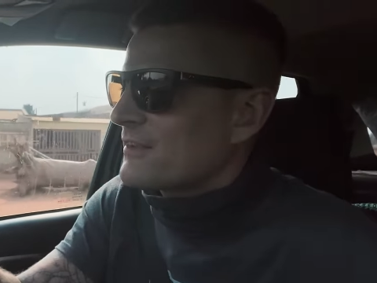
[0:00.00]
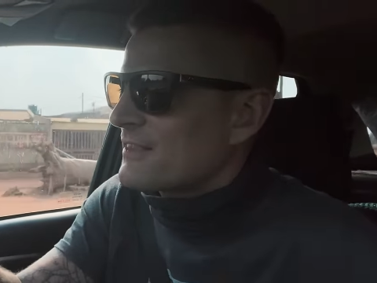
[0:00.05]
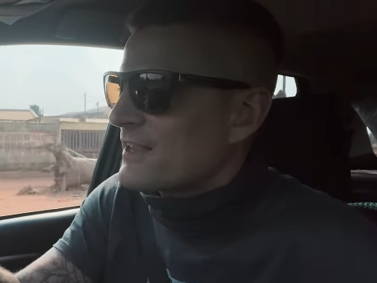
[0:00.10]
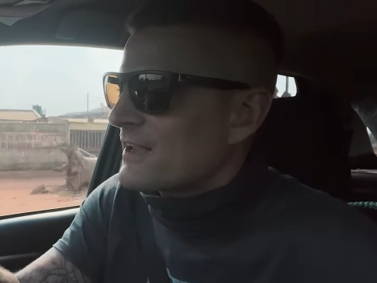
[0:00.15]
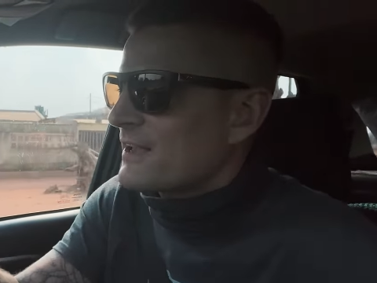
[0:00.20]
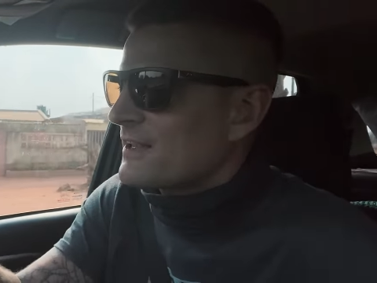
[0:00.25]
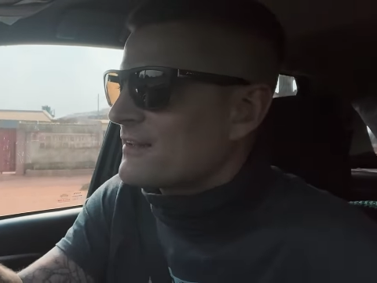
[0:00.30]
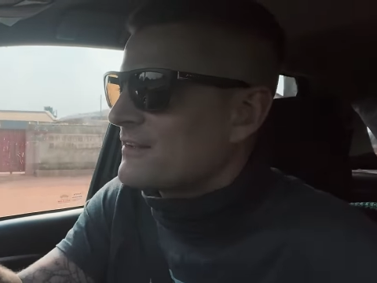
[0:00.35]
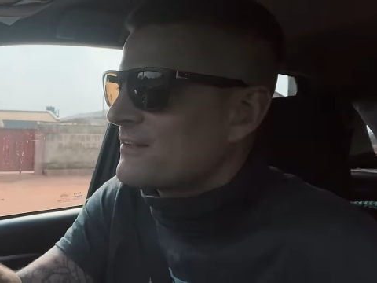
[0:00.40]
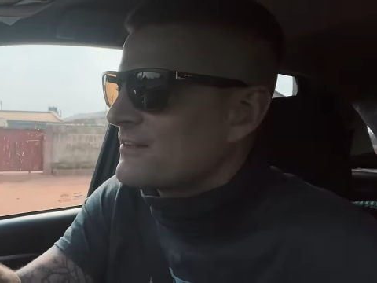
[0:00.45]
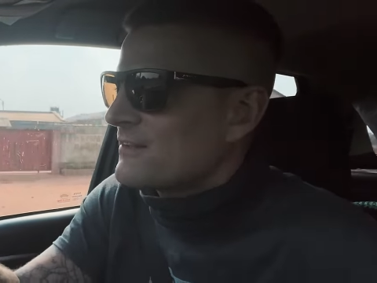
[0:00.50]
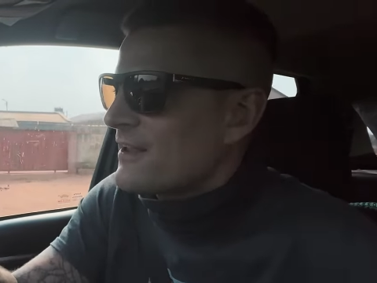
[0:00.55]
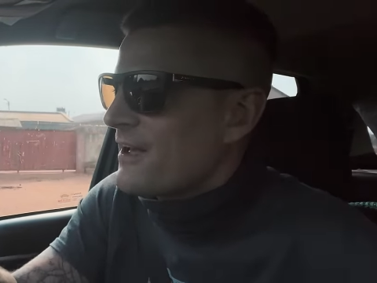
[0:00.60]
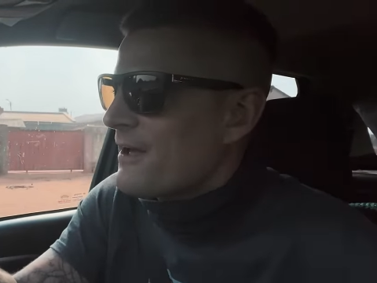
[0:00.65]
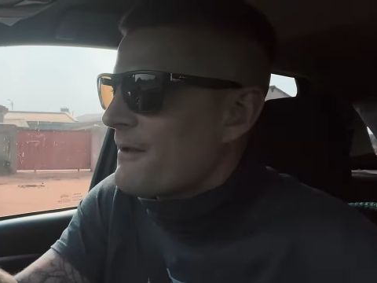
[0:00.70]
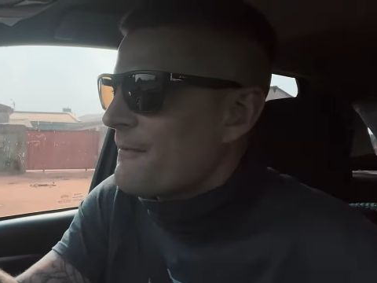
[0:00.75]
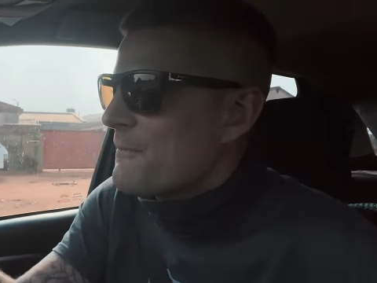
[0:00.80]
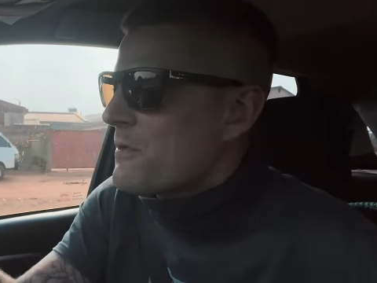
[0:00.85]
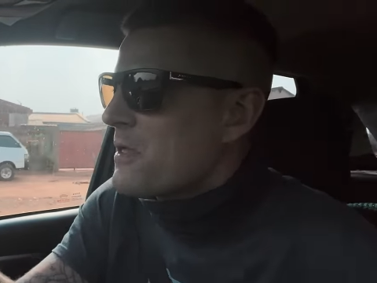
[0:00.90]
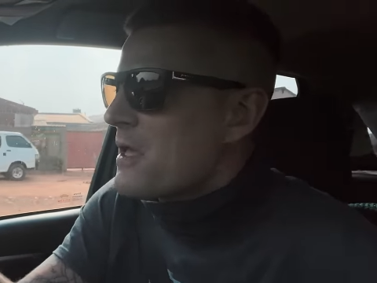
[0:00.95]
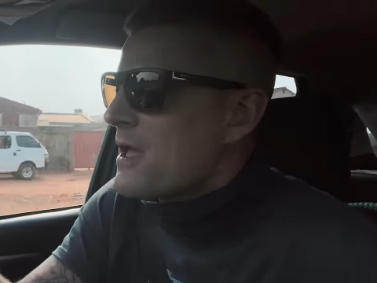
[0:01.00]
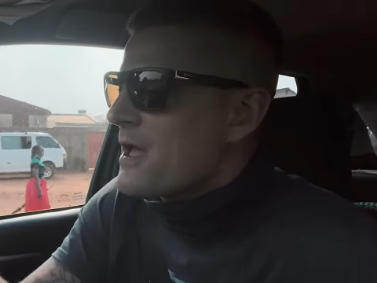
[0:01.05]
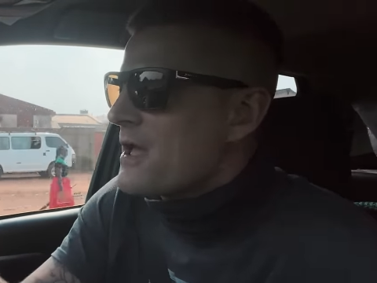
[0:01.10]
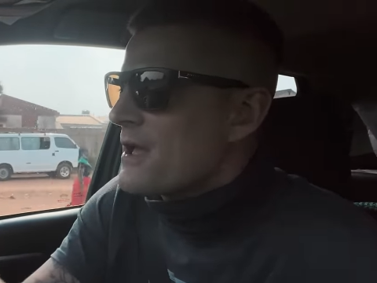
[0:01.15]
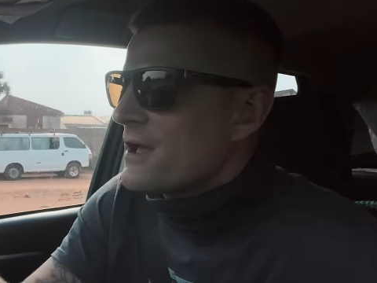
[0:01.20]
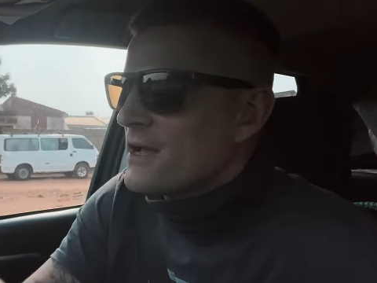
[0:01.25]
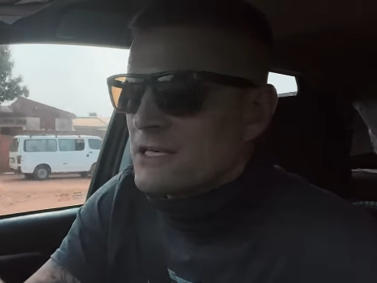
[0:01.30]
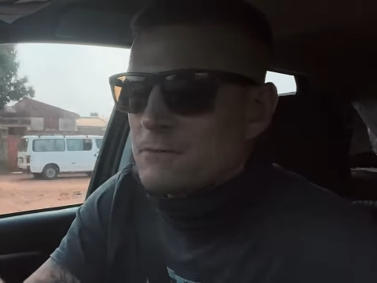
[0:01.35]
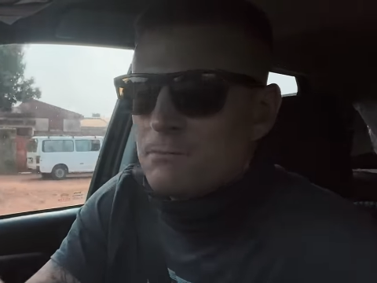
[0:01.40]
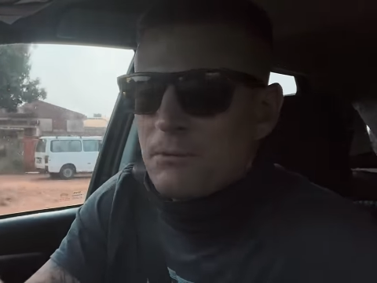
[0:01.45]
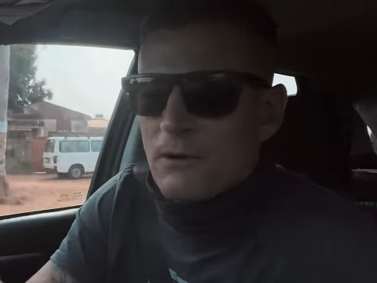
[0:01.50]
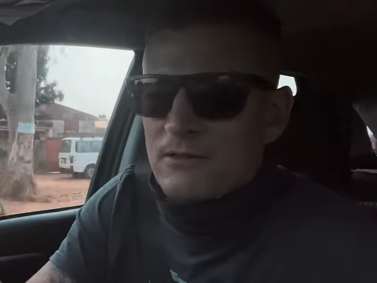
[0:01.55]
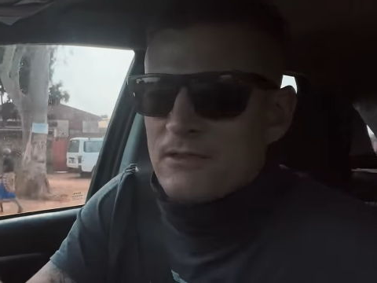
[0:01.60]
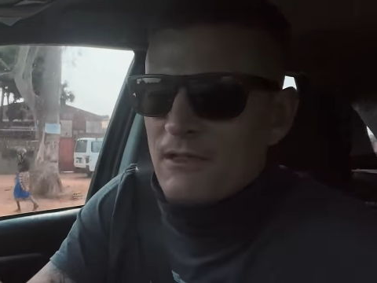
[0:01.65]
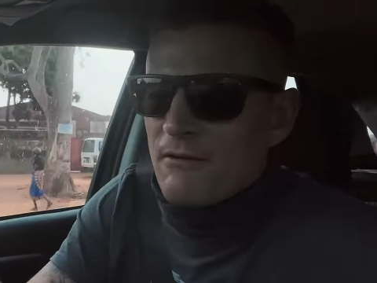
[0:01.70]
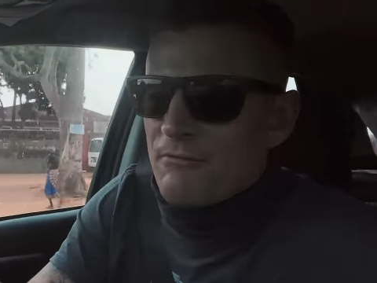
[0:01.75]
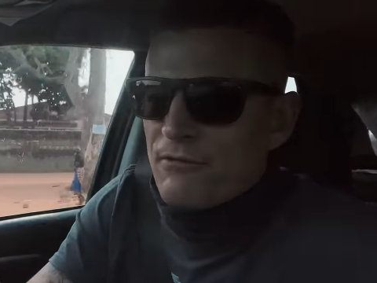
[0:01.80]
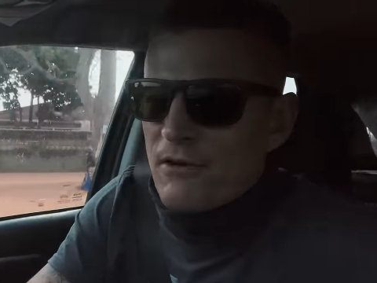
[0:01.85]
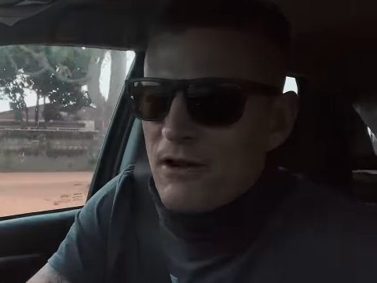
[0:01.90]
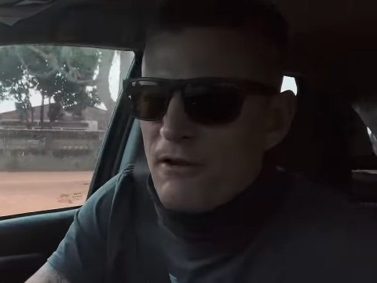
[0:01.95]
I think it's um, a spot
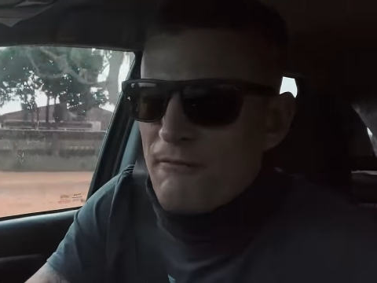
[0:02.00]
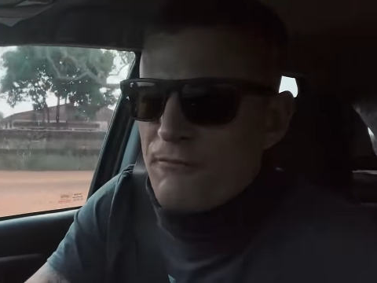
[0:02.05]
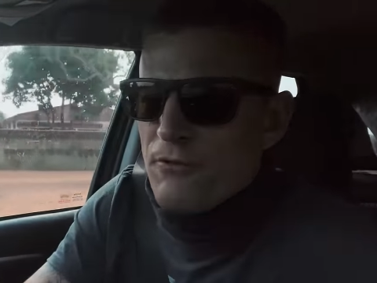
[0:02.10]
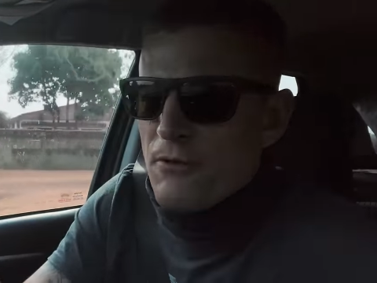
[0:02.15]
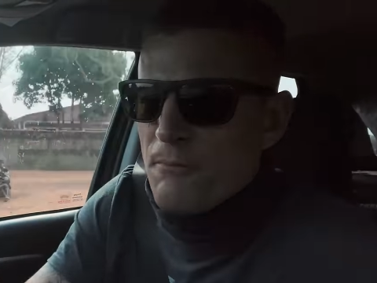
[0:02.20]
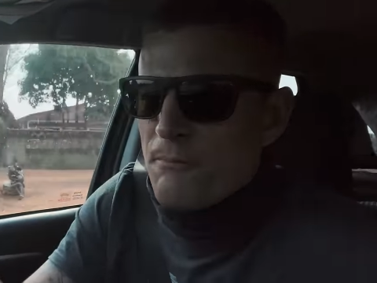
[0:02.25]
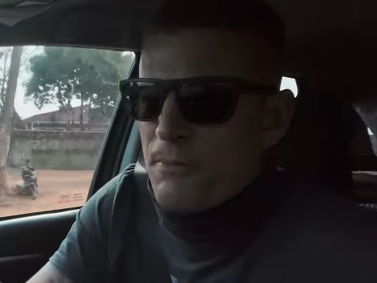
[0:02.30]
that very few